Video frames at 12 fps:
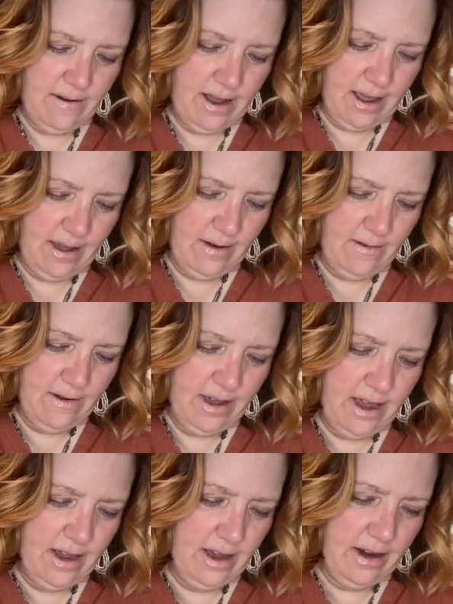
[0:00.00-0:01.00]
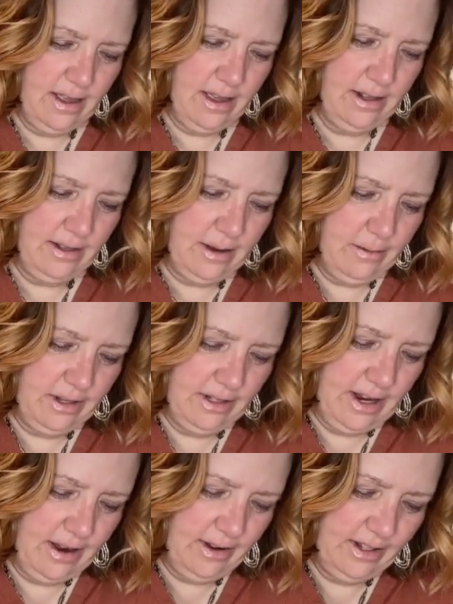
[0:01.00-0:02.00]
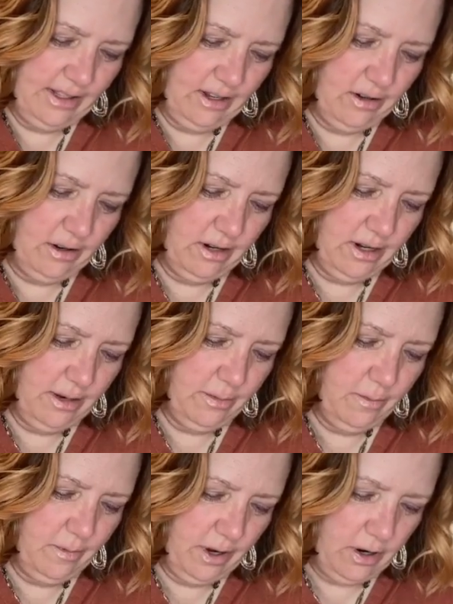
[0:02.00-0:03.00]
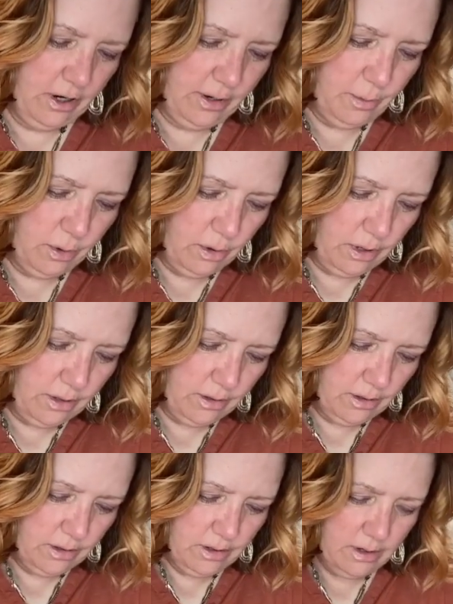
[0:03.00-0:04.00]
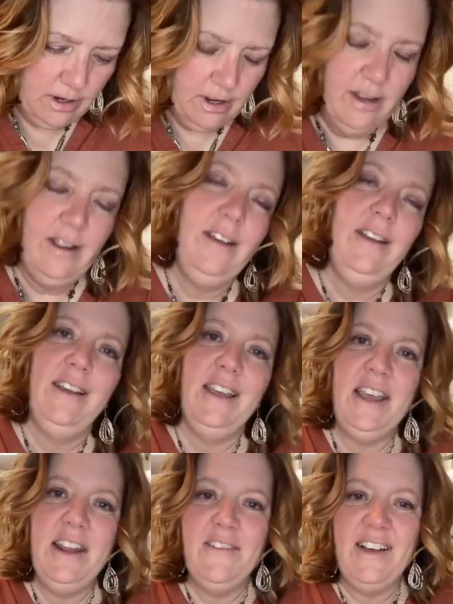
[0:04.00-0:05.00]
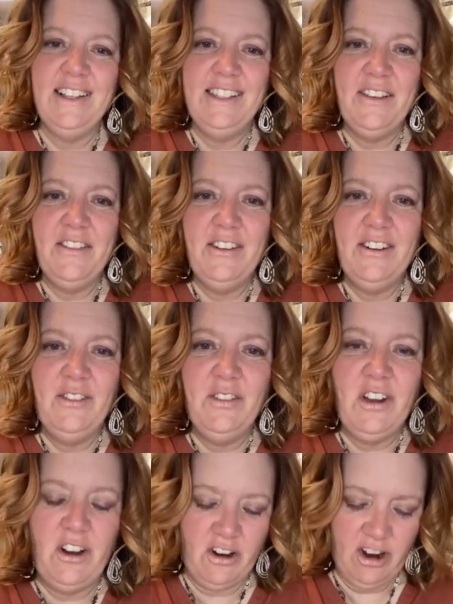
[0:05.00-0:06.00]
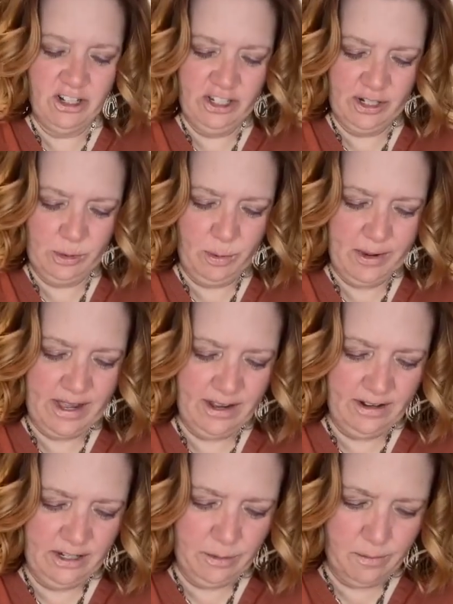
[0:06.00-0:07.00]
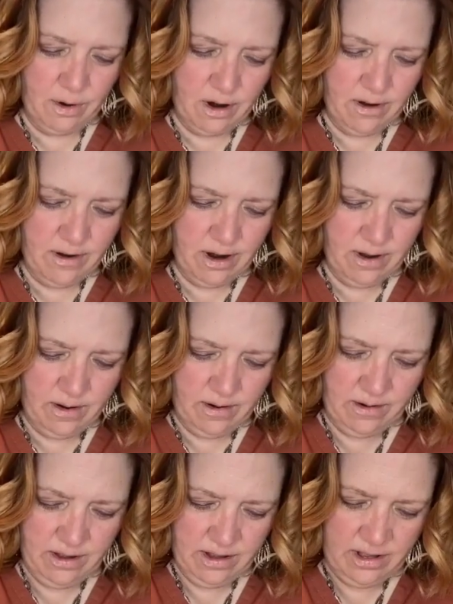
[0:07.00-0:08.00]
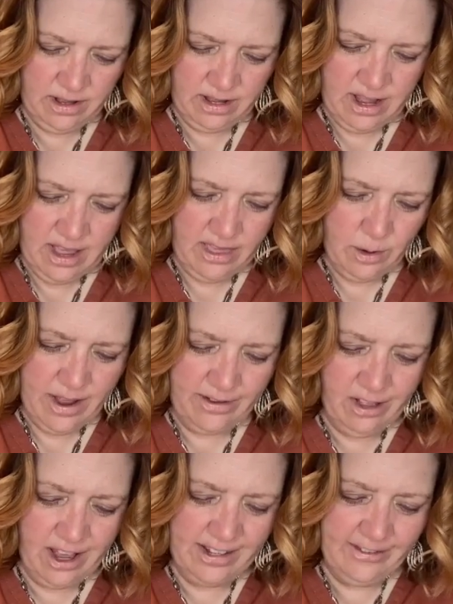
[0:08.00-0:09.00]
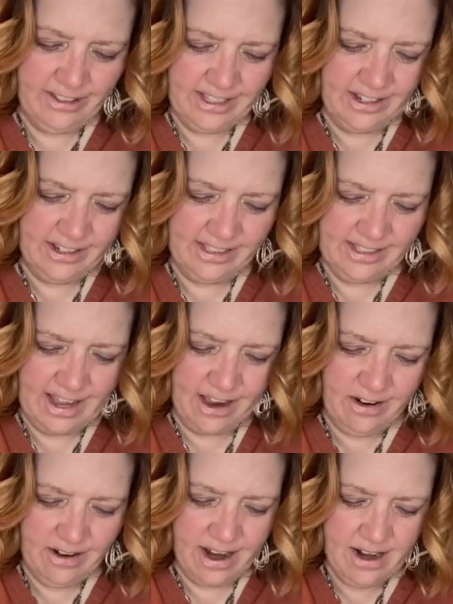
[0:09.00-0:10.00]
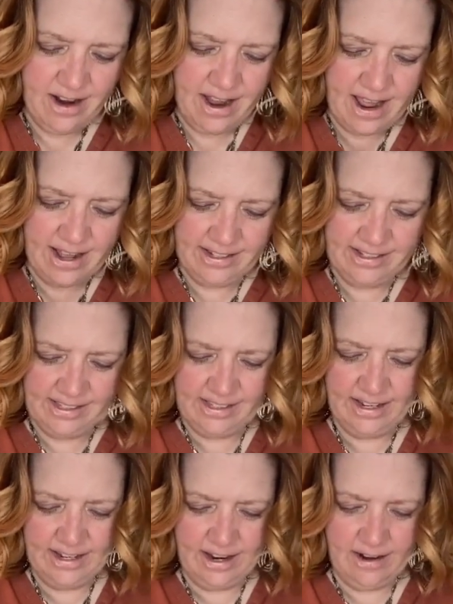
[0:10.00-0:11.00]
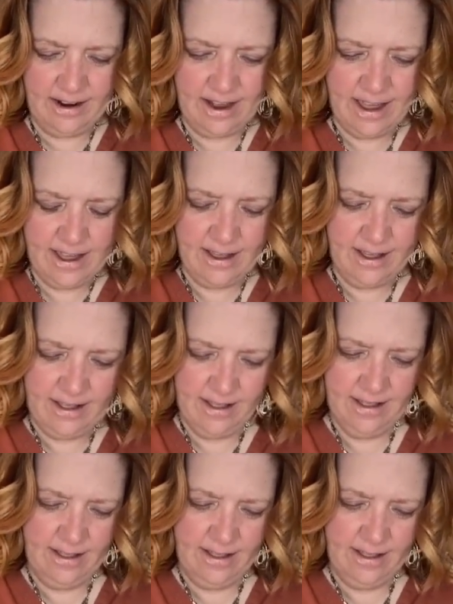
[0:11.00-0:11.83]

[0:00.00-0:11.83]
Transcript: Okay, we got it that time because now it's hard to pull on. Anyway, so there, our auctions will be tomorrow. And we have live sales Saturday night and Sunday night.